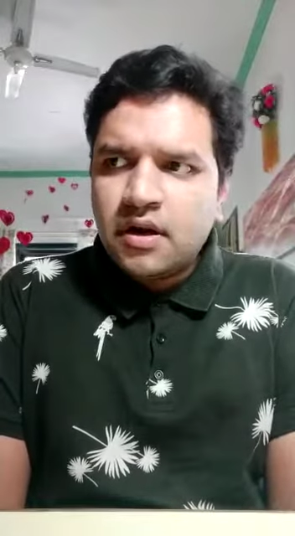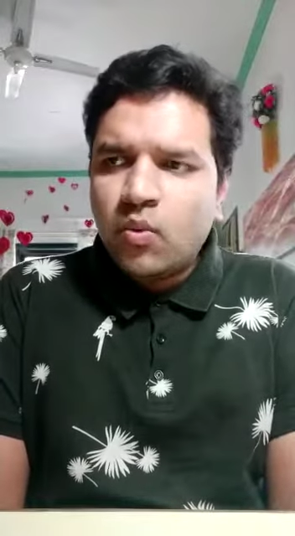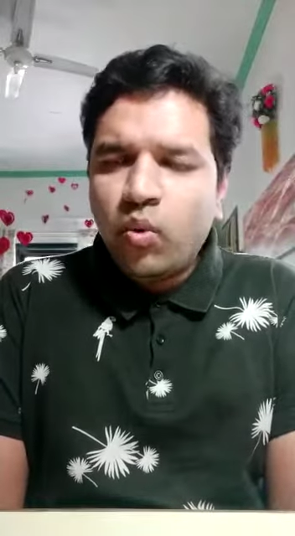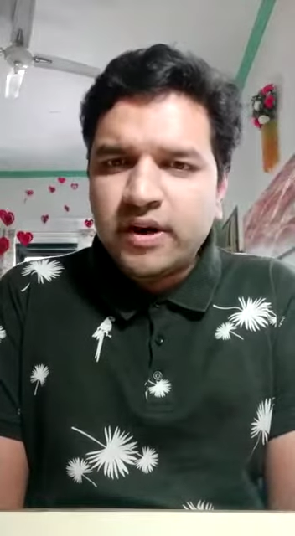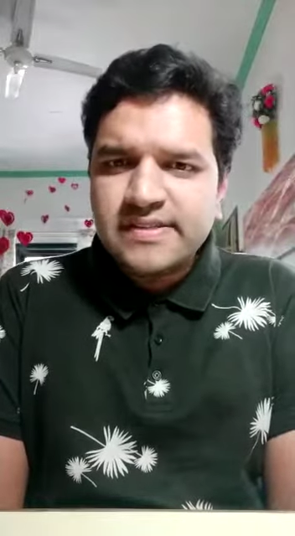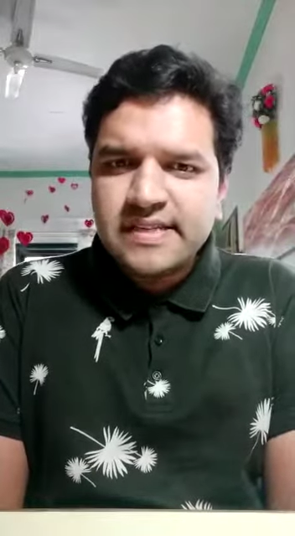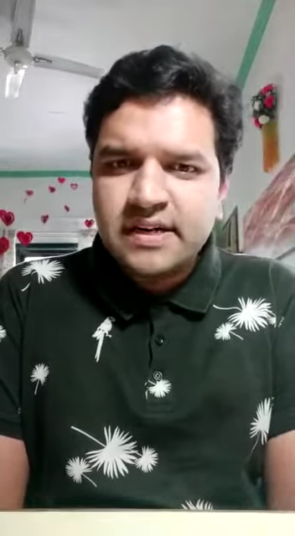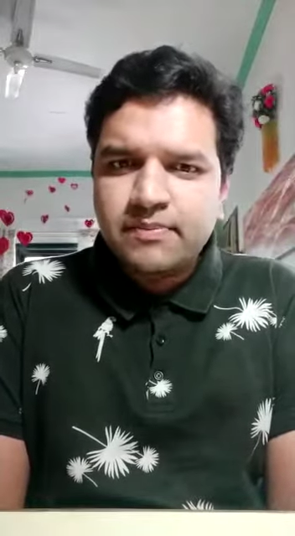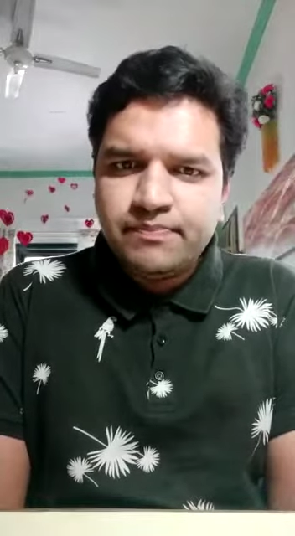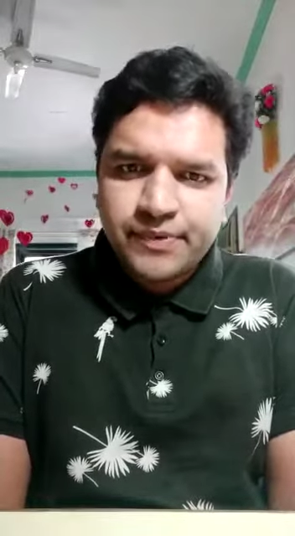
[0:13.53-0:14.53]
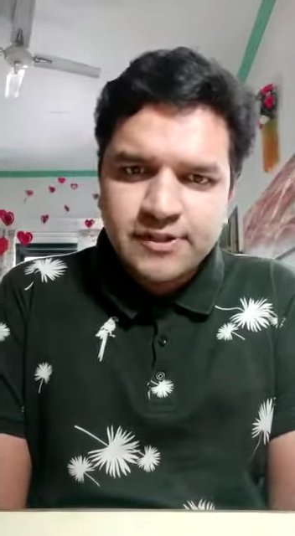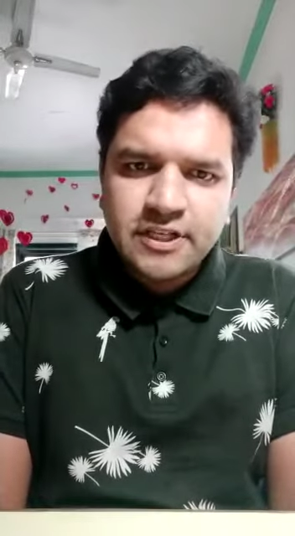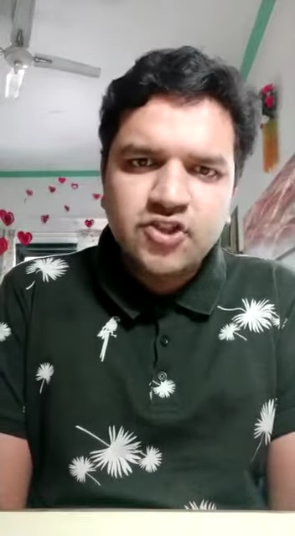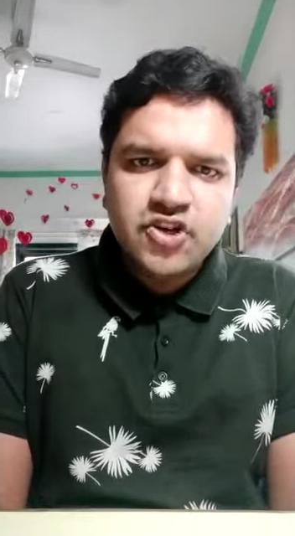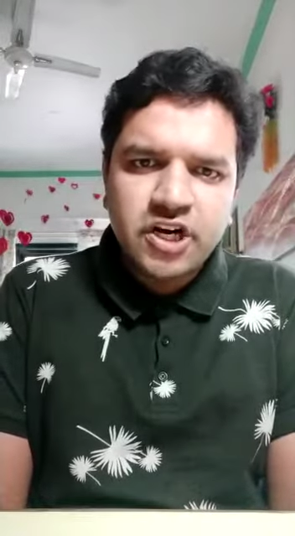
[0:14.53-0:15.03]
what is the
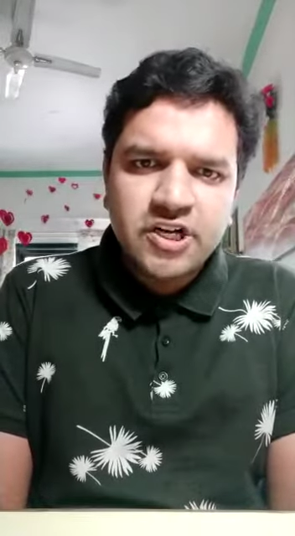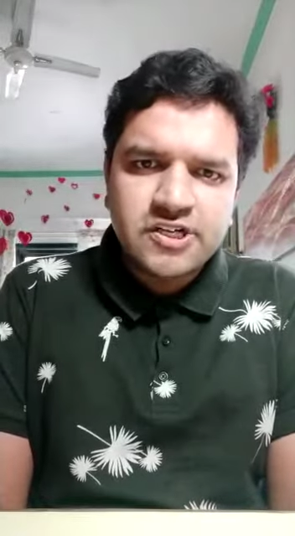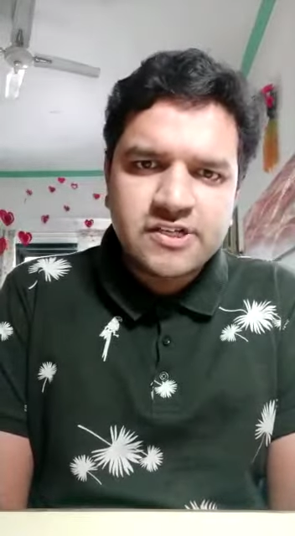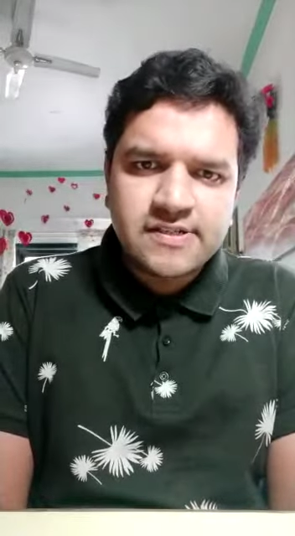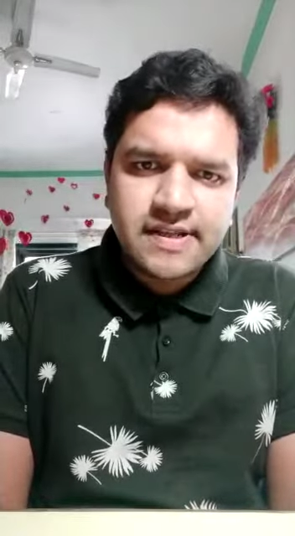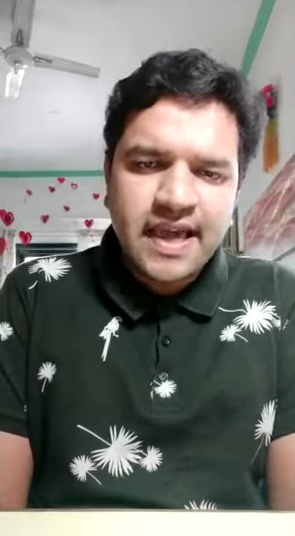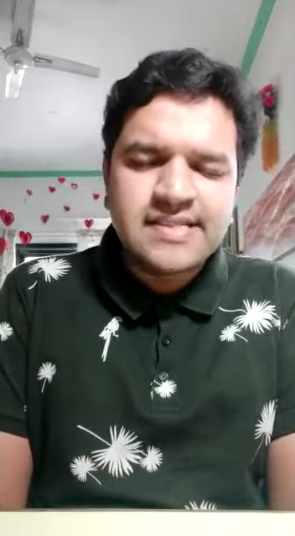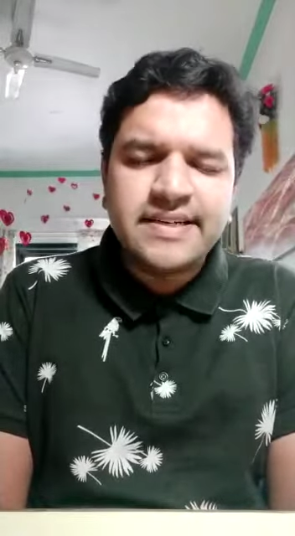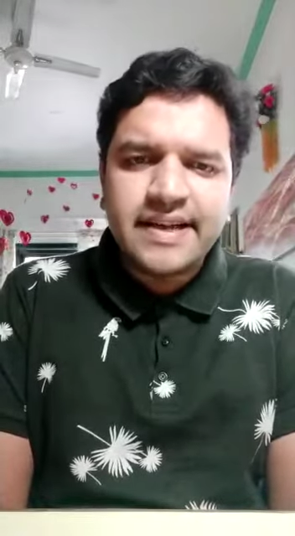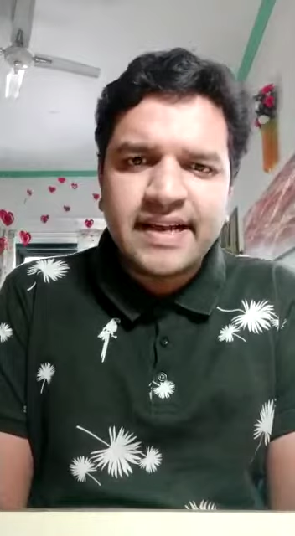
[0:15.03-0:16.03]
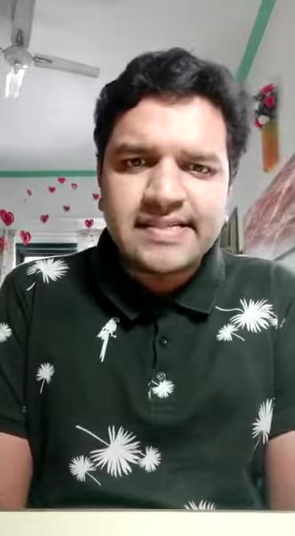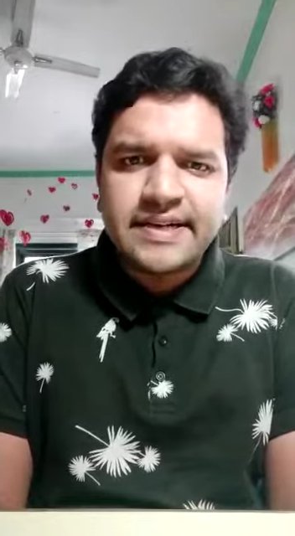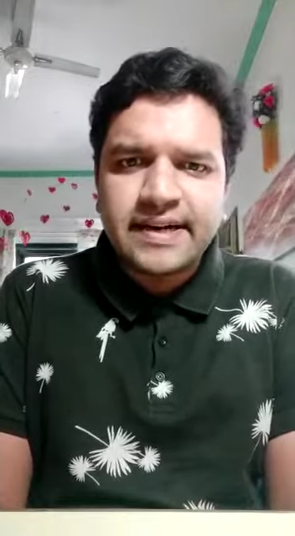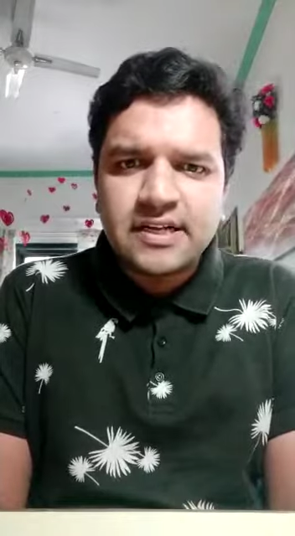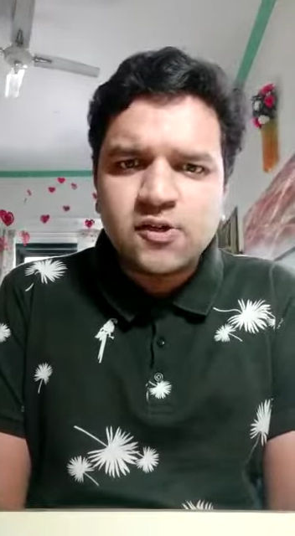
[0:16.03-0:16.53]
procedures,
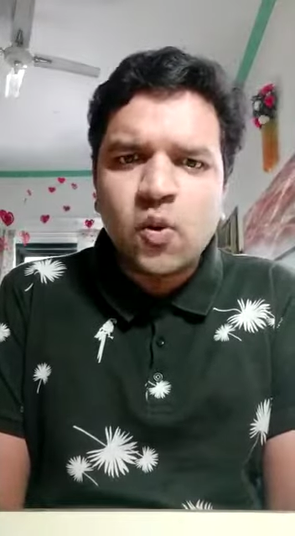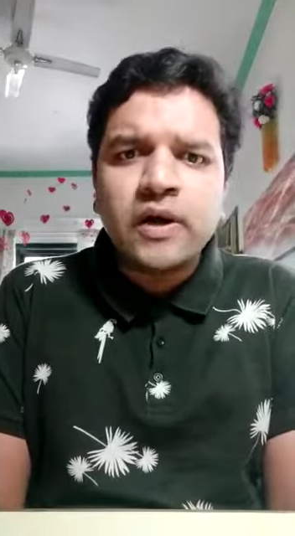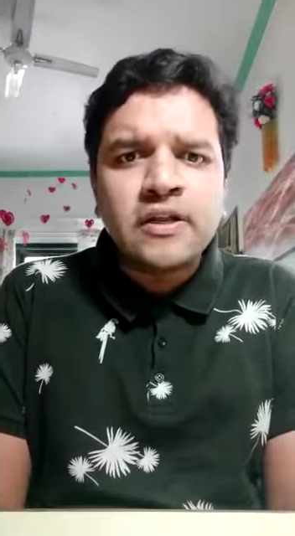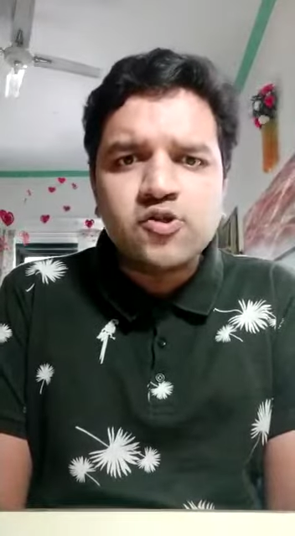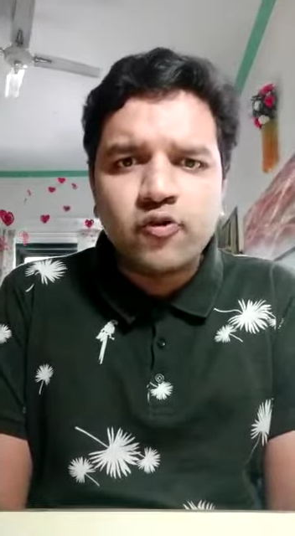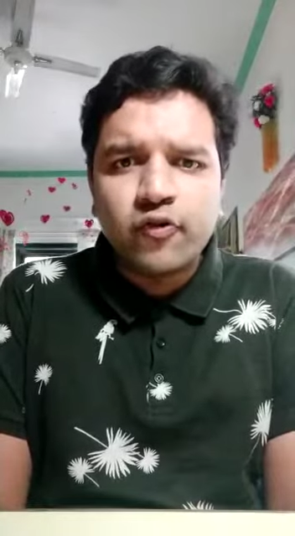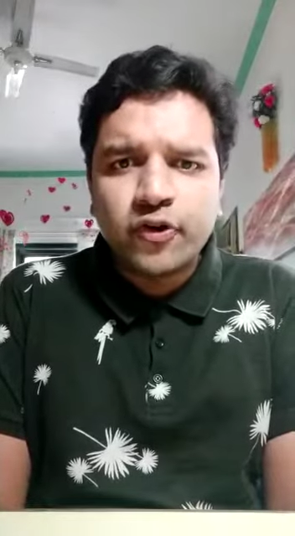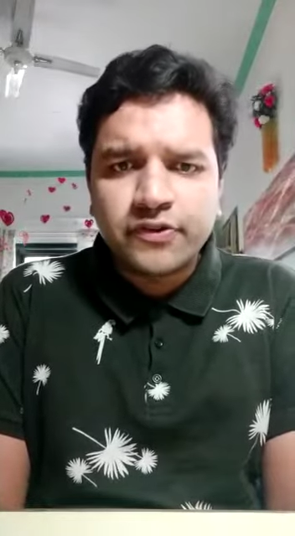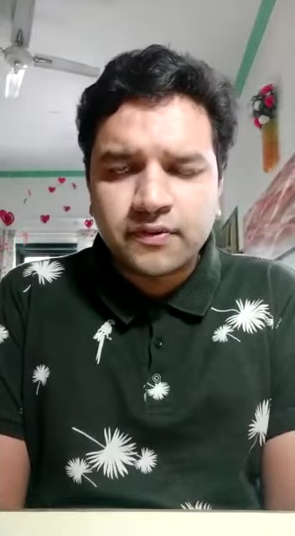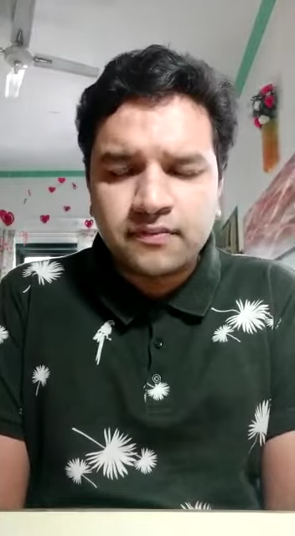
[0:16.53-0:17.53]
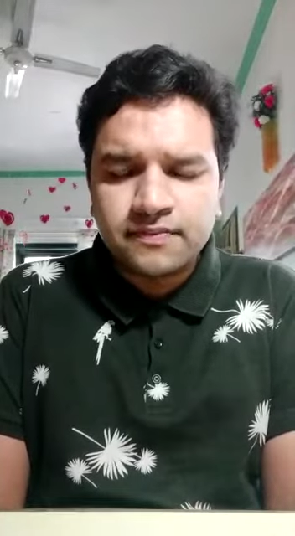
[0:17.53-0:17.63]
etc., so on and so forth.